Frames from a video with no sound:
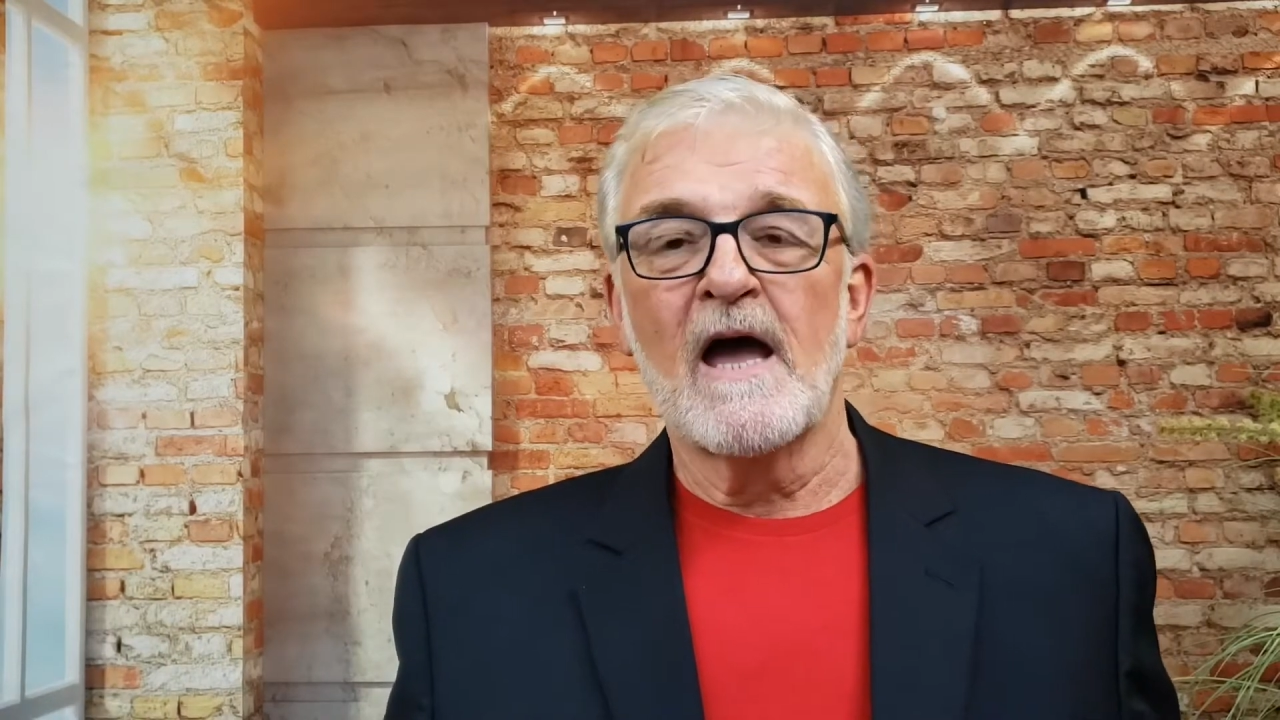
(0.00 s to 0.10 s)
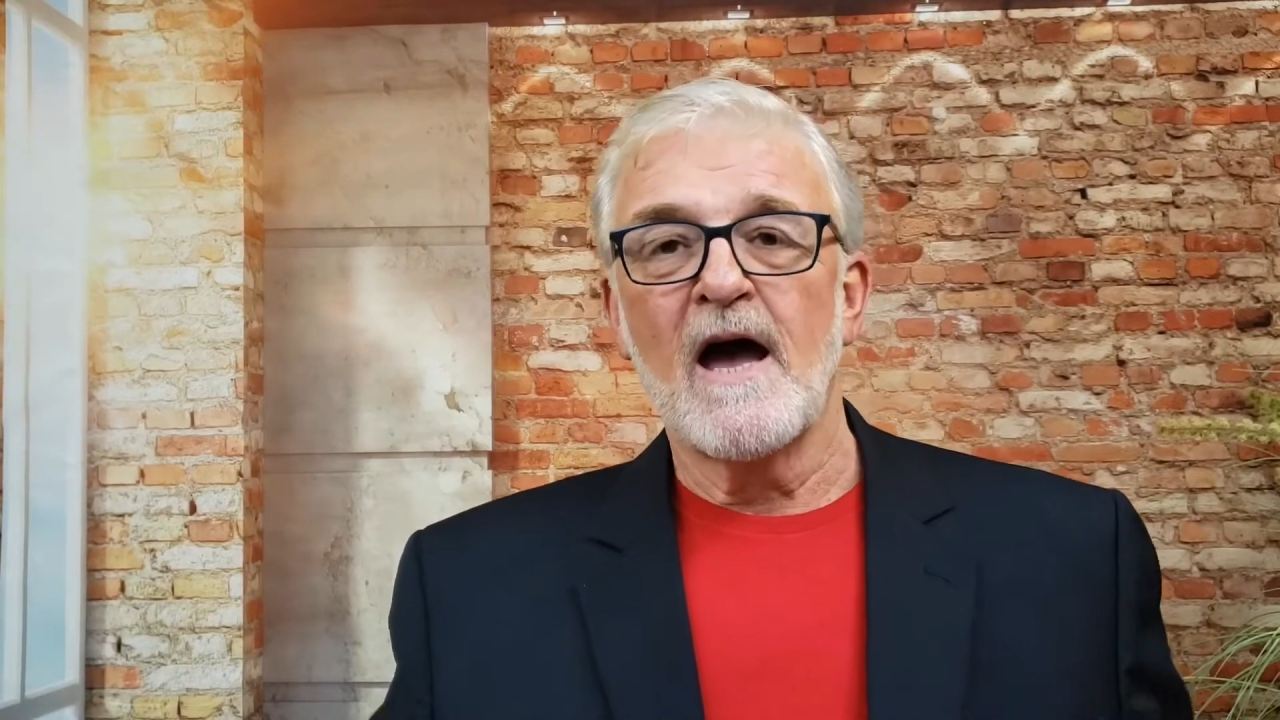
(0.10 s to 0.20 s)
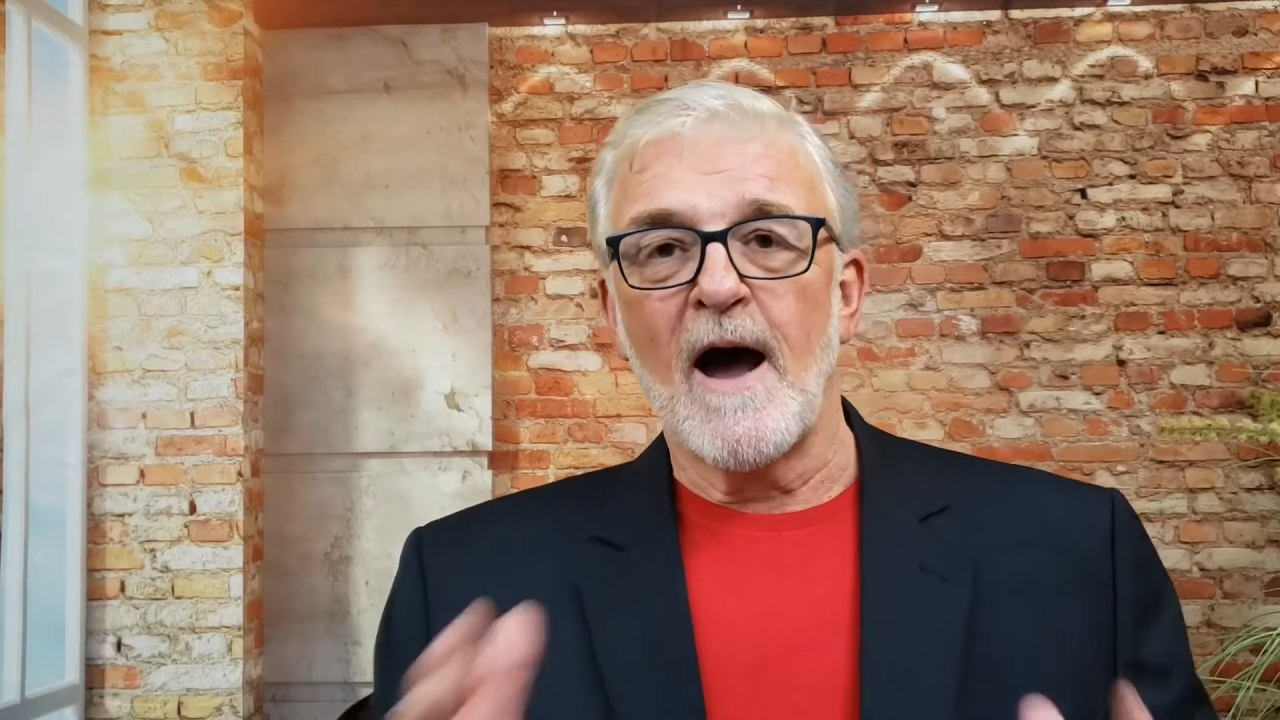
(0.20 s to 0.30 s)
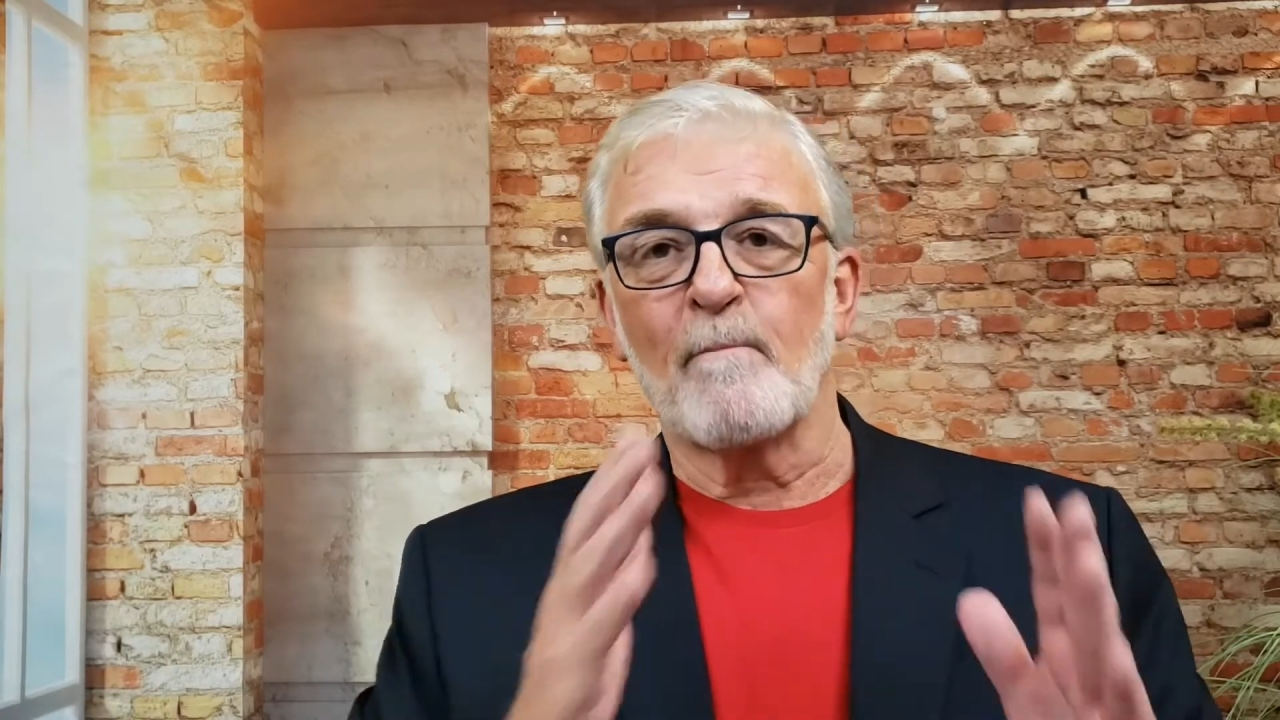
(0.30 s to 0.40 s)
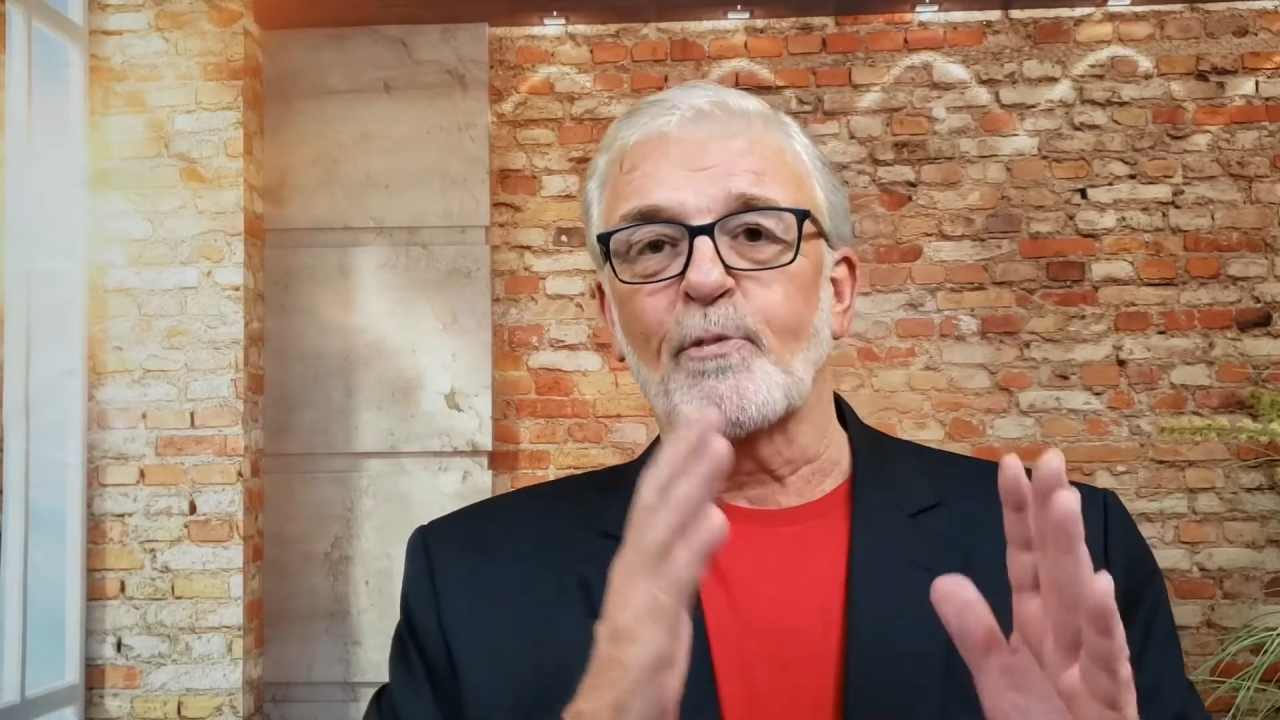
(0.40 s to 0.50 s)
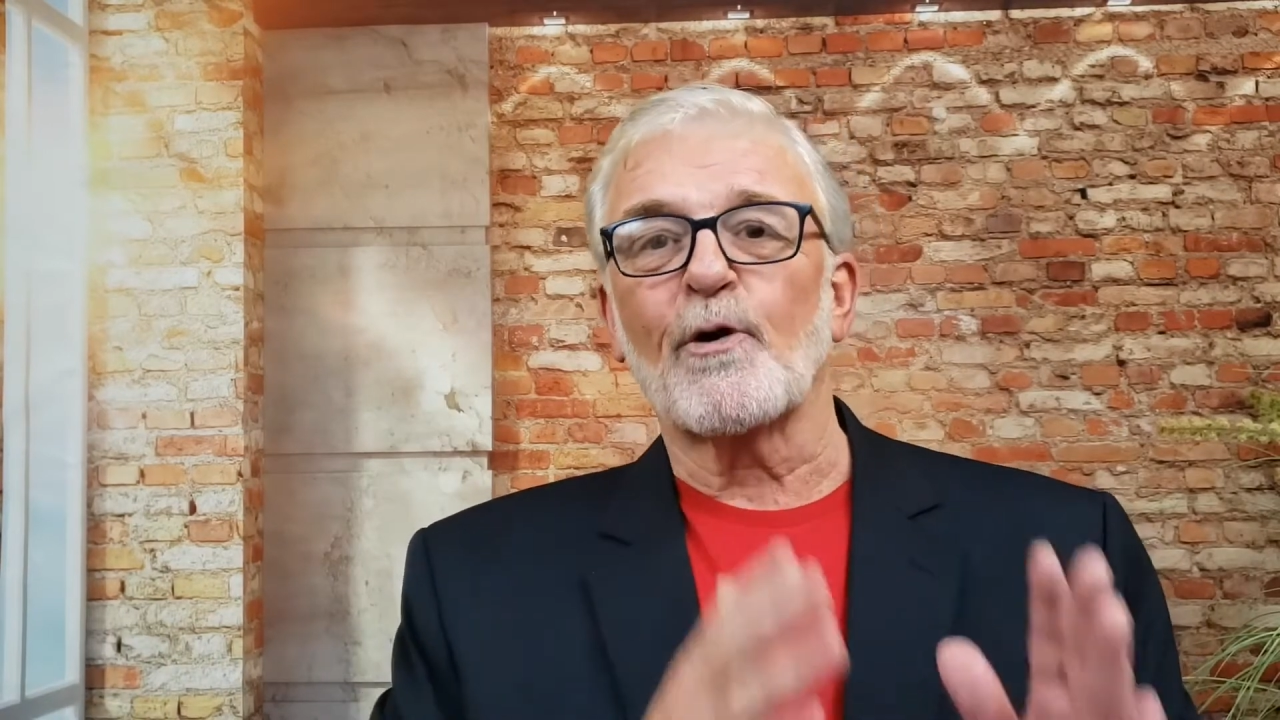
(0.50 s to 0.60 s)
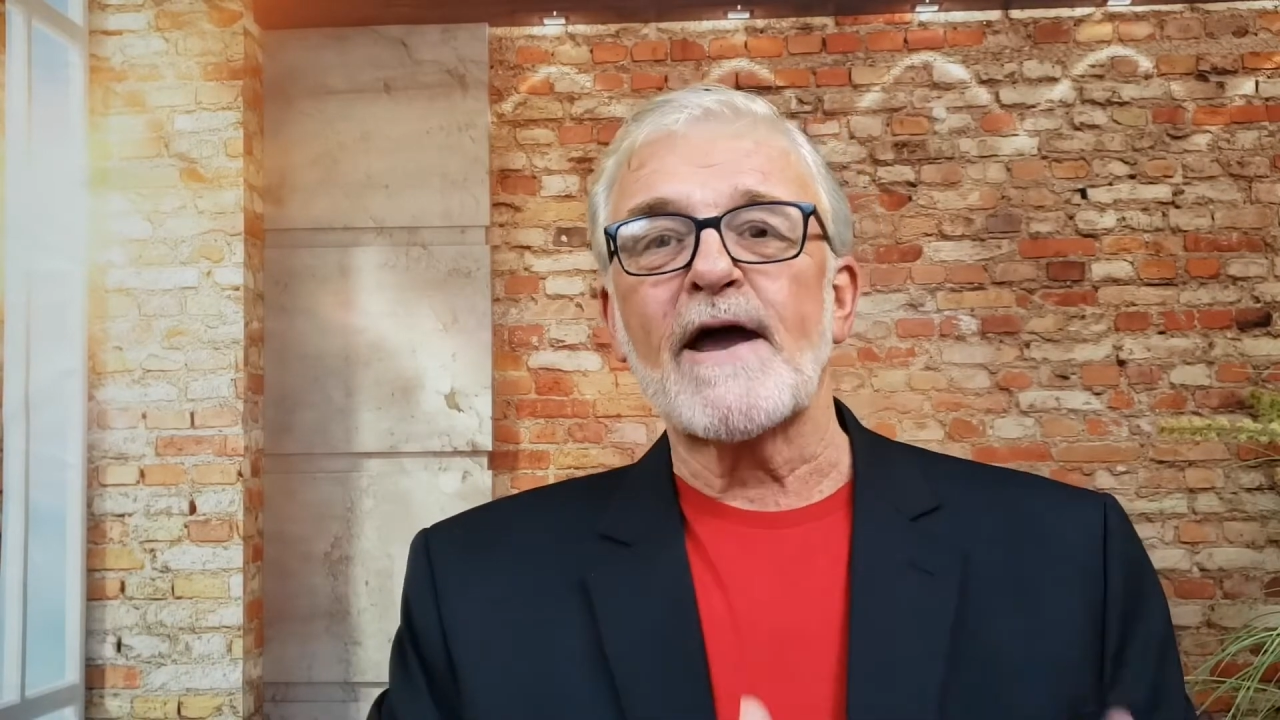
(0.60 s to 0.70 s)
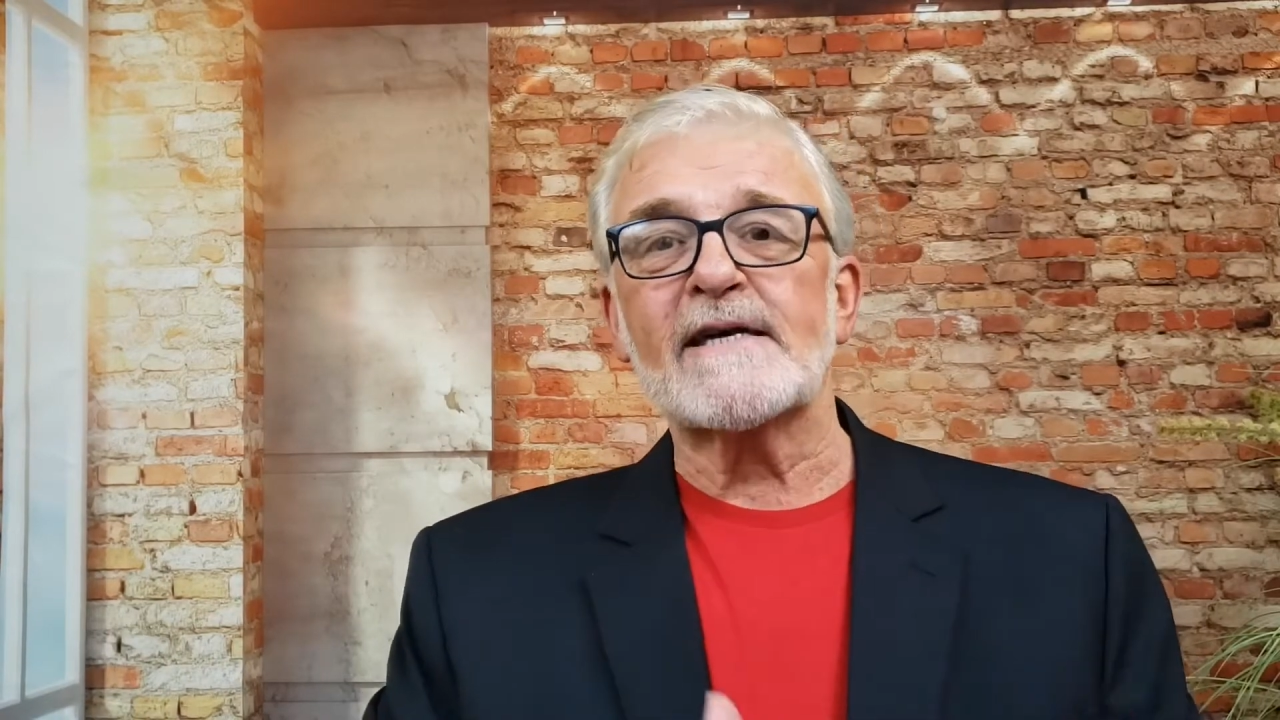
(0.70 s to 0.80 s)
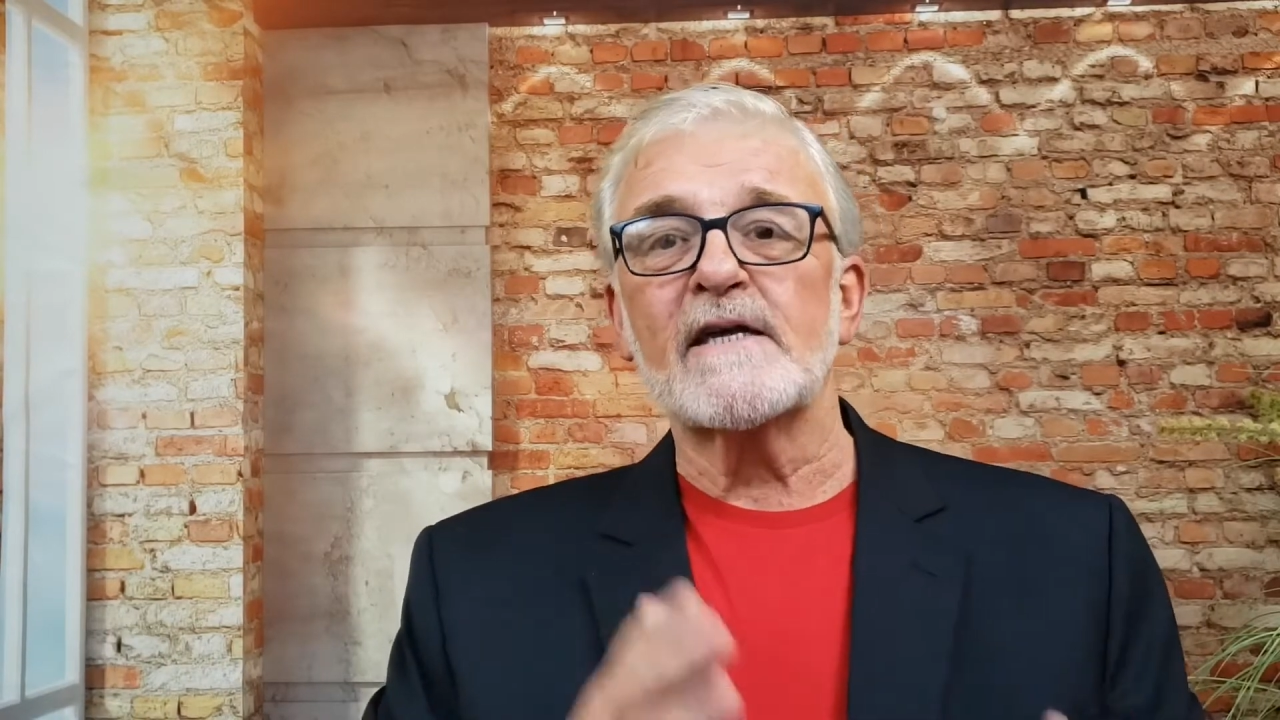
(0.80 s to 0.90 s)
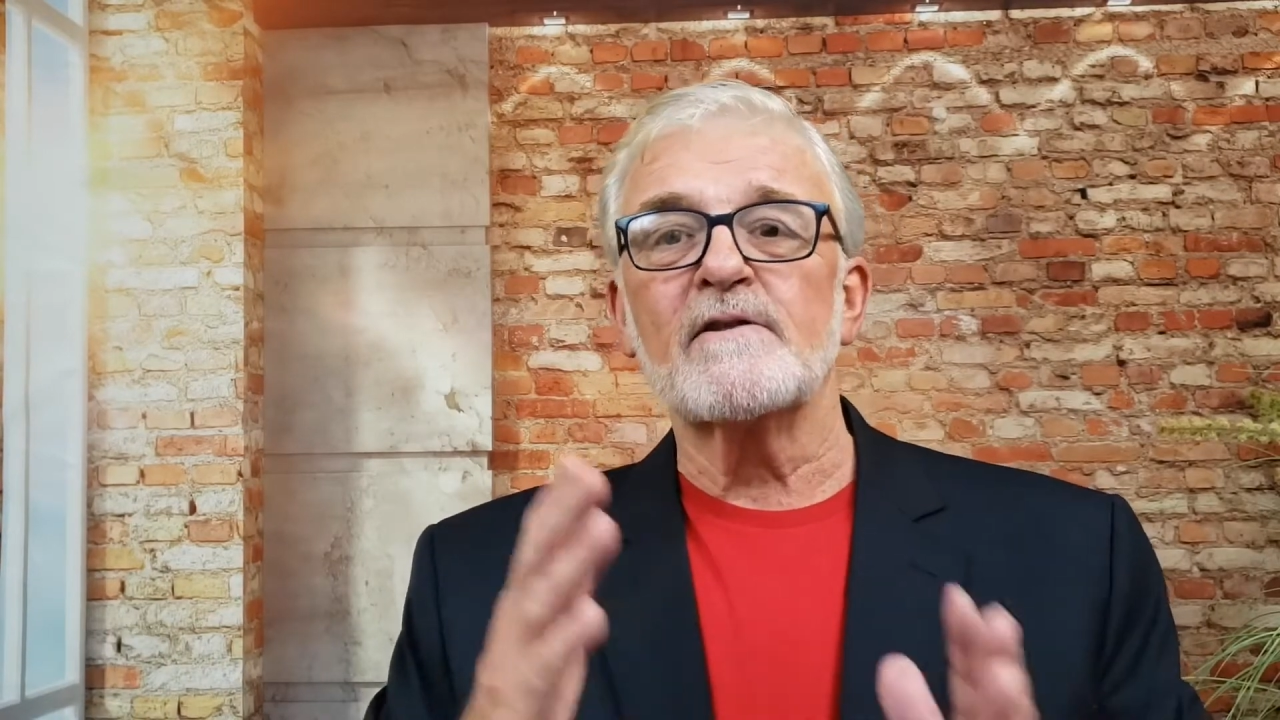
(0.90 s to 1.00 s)
I'm
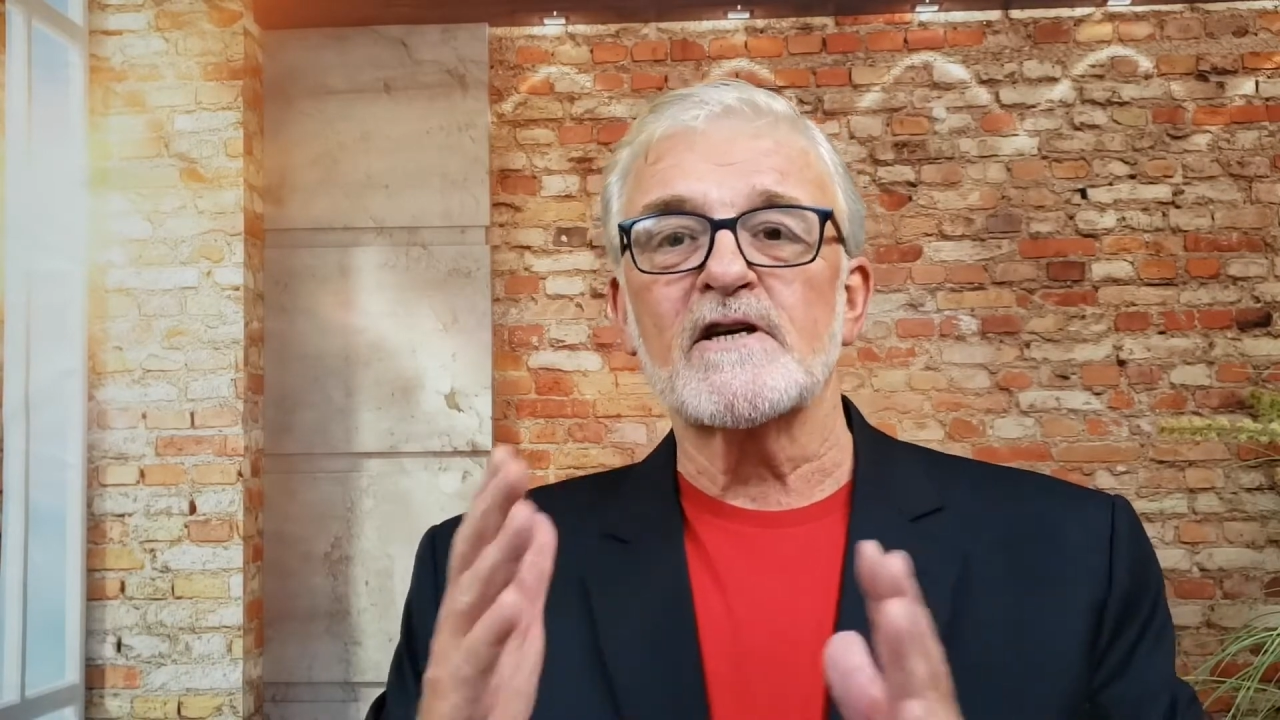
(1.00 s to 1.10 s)
breaking